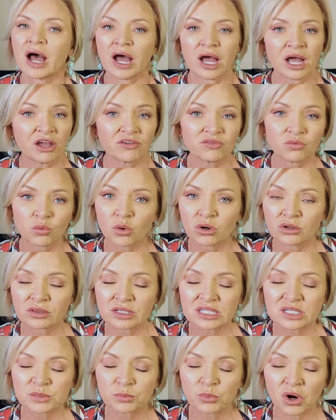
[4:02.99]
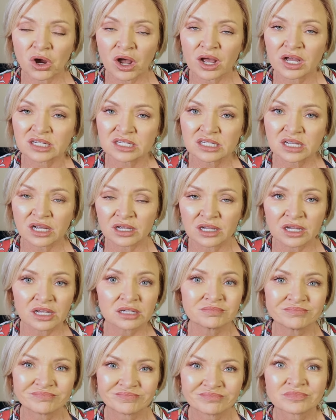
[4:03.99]
I have worn this bra a
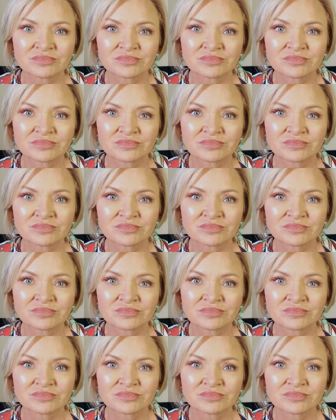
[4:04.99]
ton.